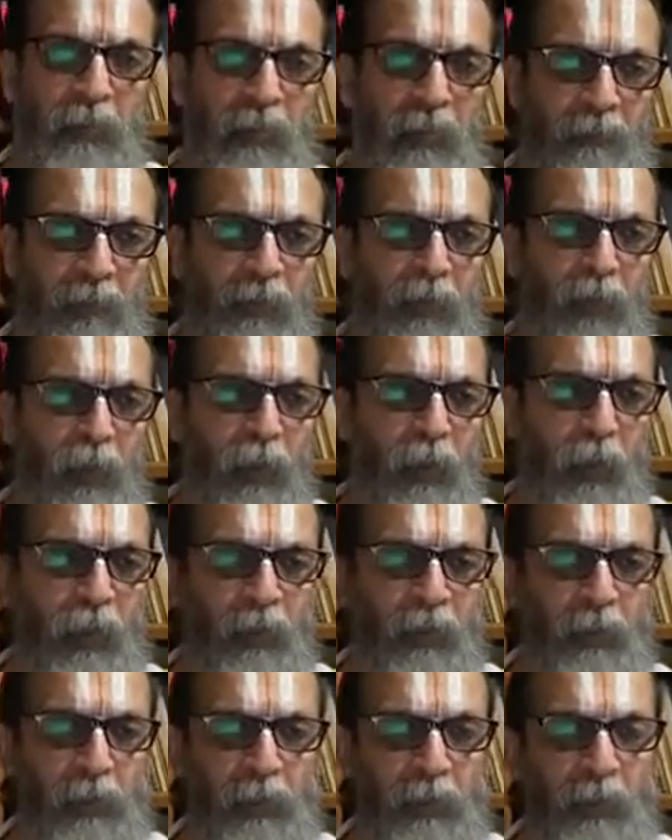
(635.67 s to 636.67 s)
in our
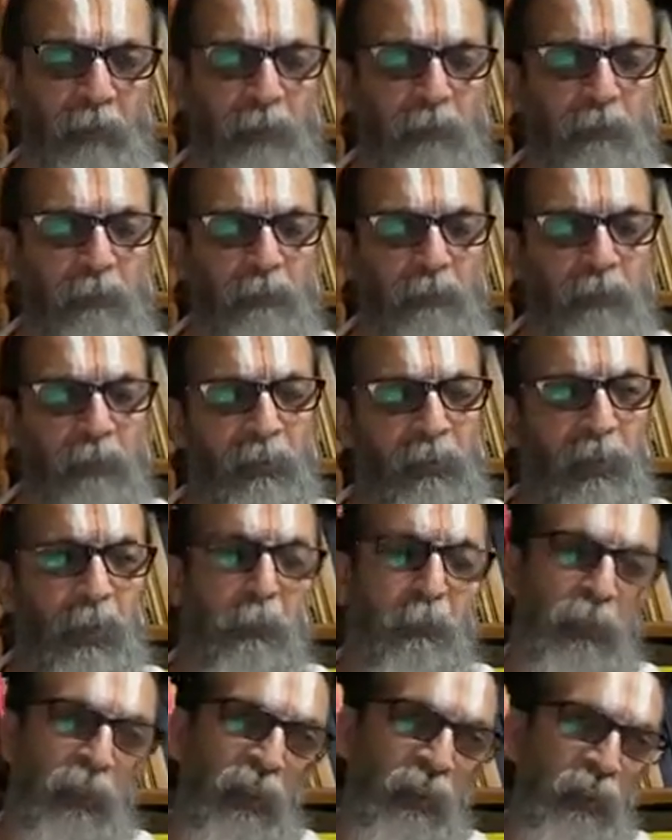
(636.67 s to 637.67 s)
theology can
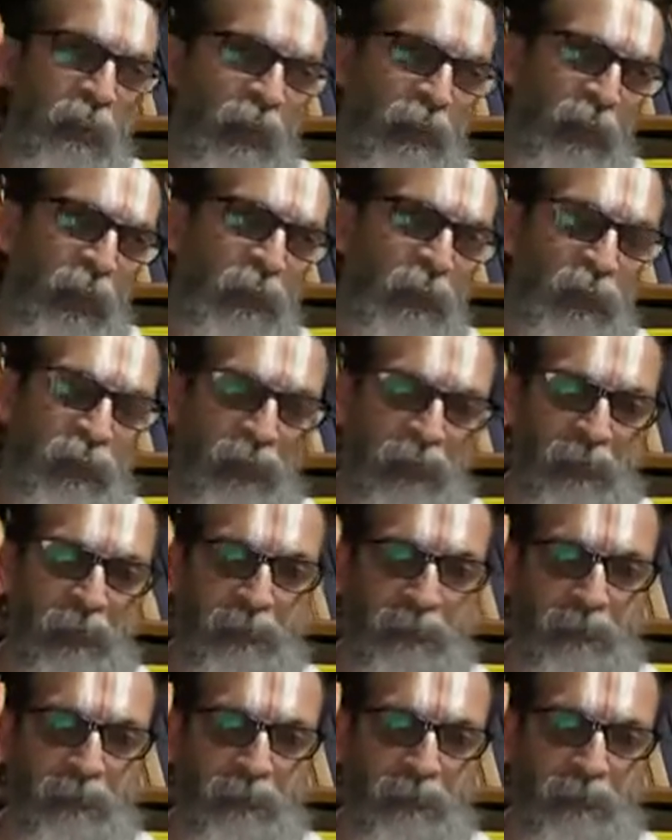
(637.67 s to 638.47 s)
be a disaster.